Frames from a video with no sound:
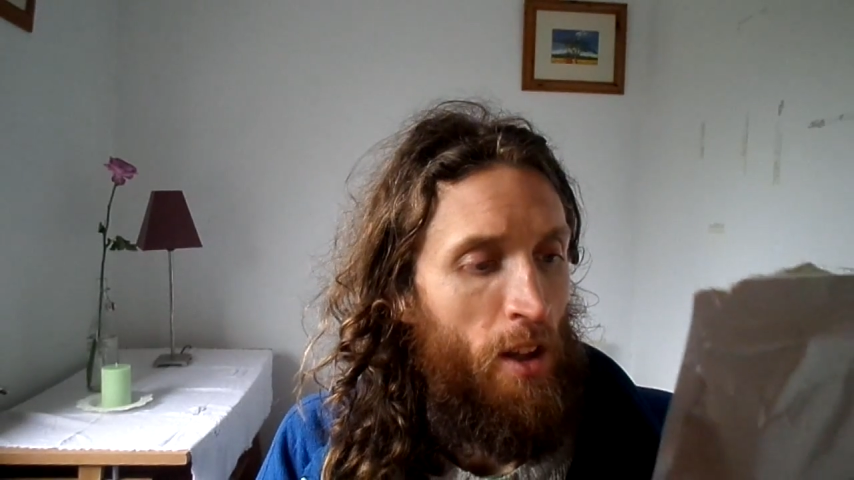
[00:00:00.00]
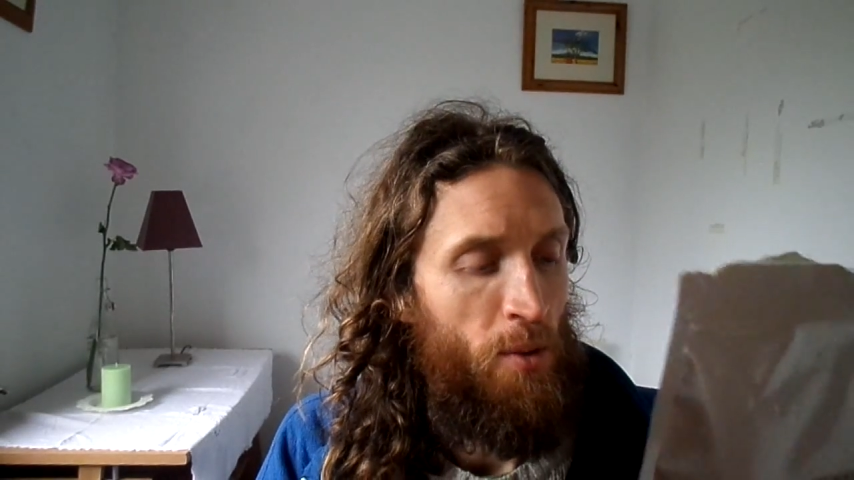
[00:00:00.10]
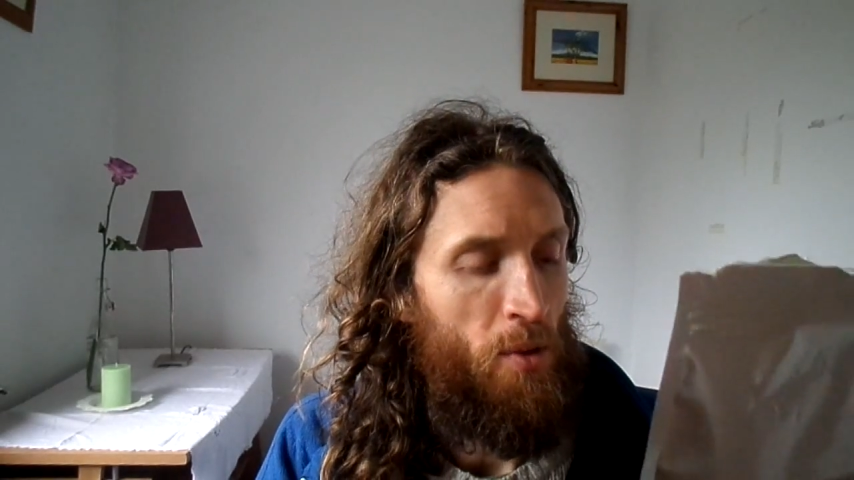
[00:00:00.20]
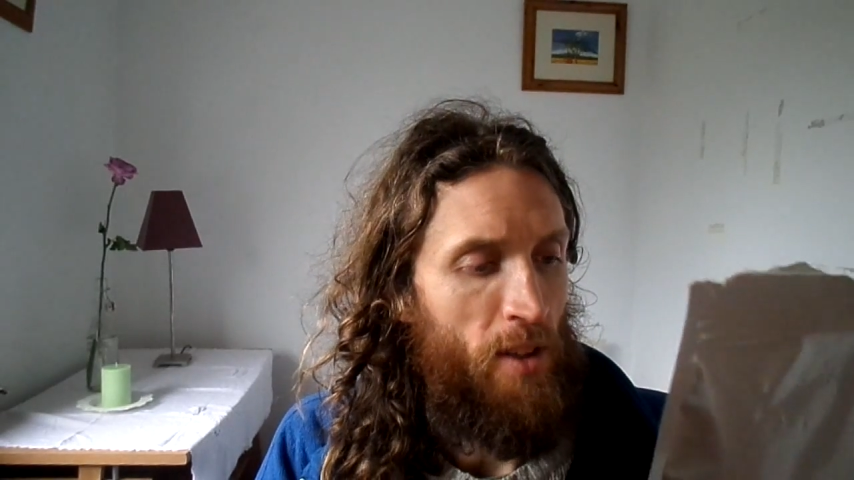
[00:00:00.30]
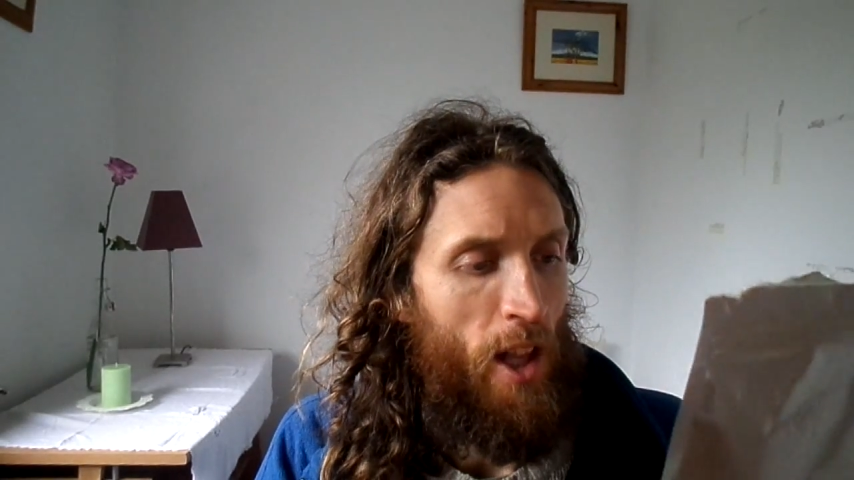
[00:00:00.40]

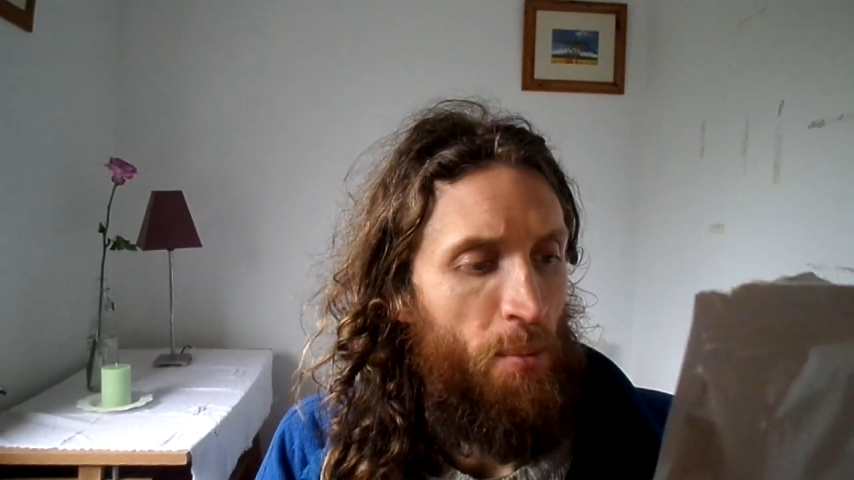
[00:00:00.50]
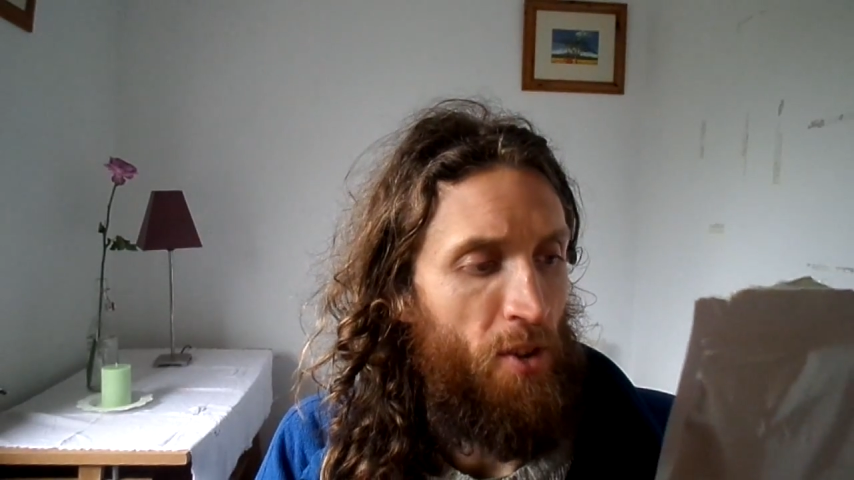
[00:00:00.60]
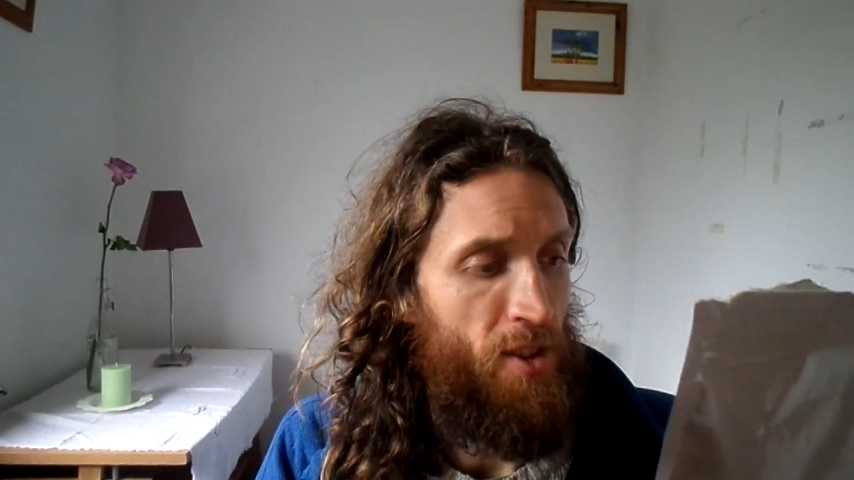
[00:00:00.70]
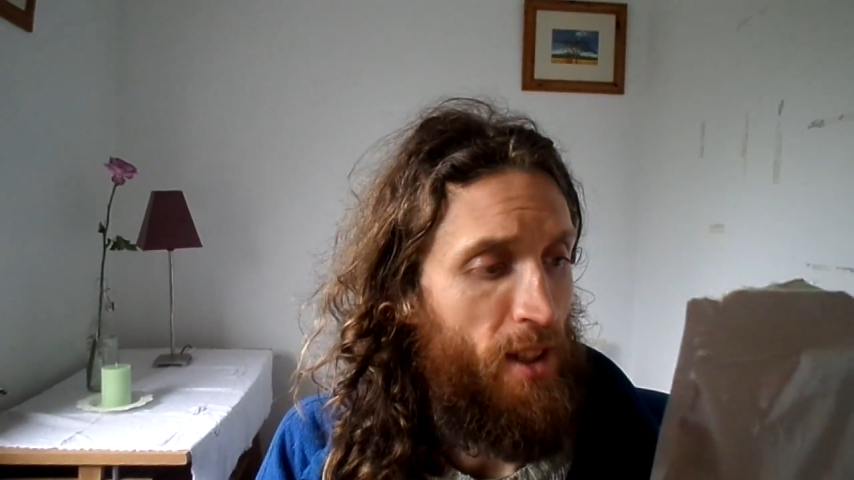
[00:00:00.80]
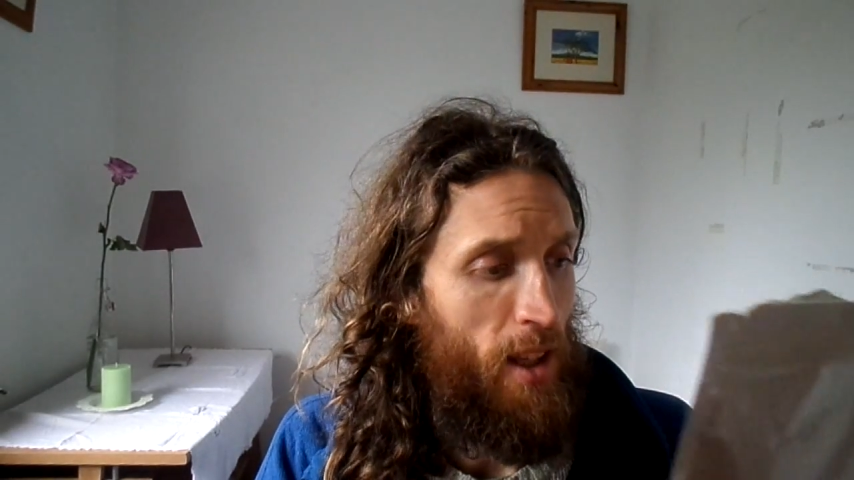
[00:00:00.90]
supposed to help
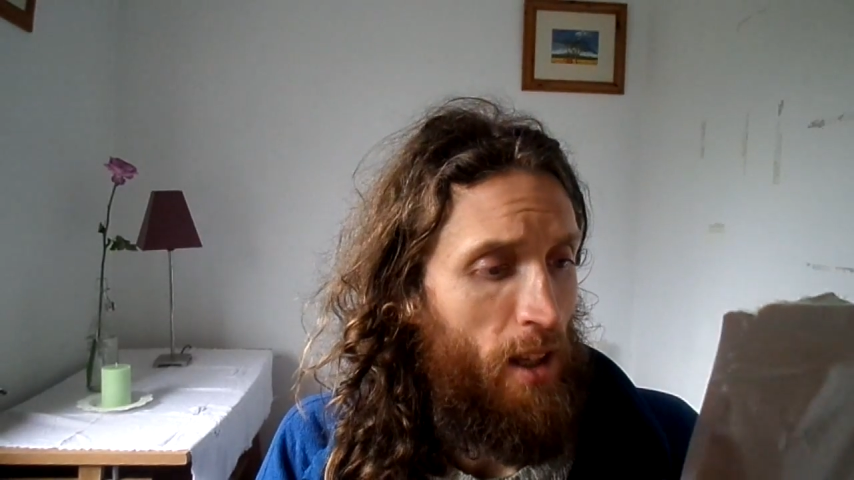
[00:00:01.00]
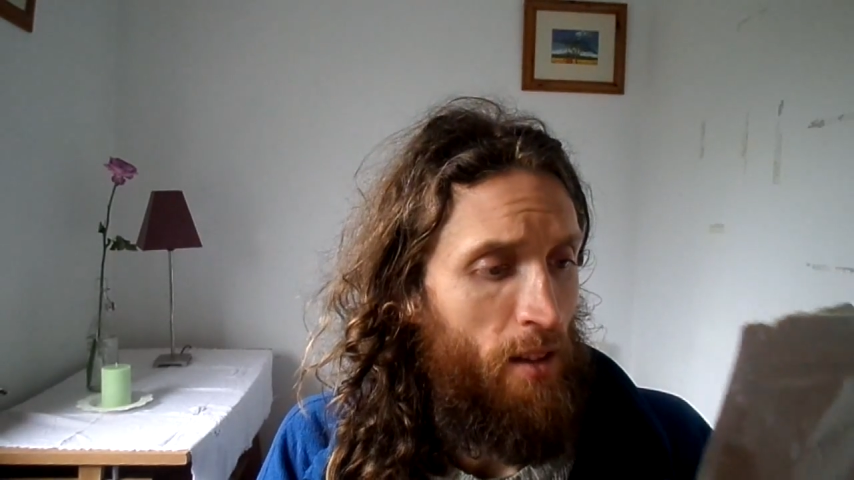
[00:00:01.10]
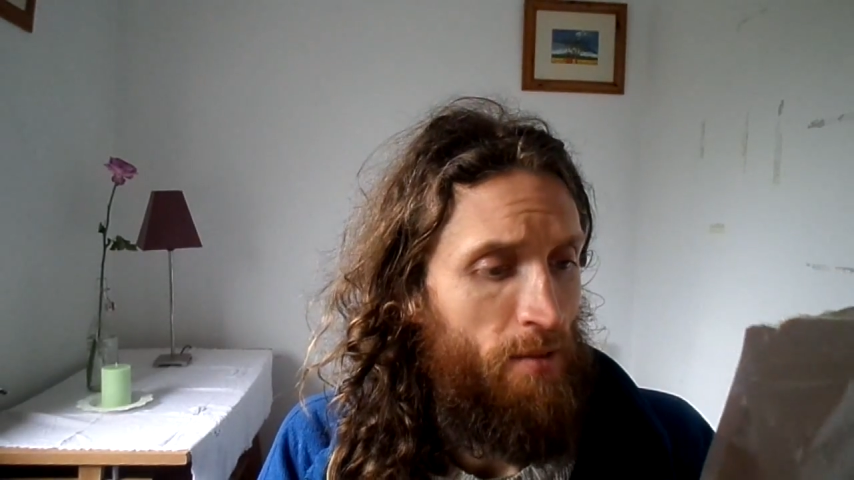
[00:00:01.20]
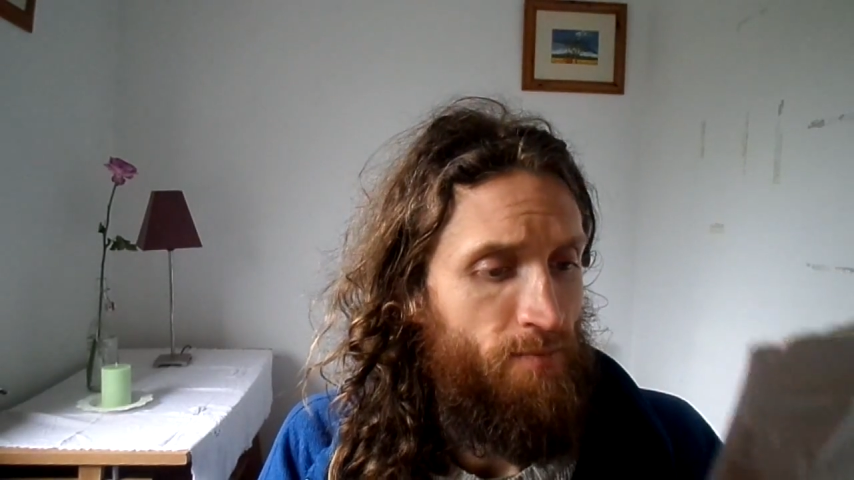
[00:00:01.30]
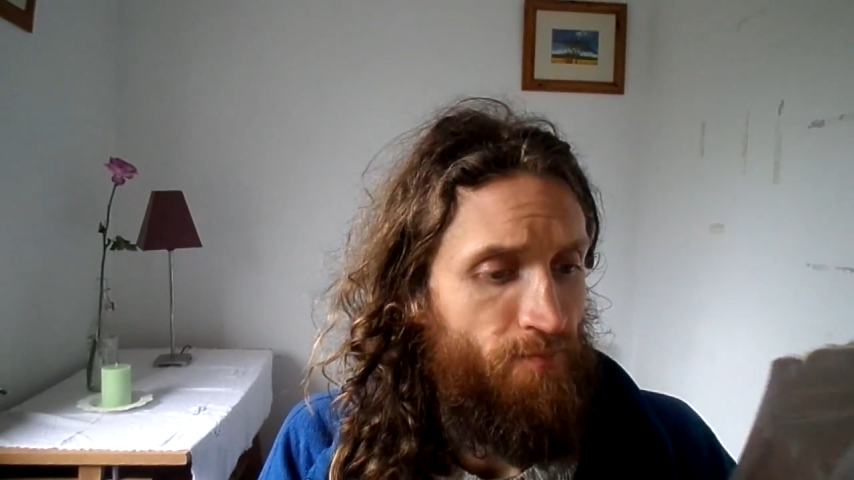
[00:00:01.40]
your skin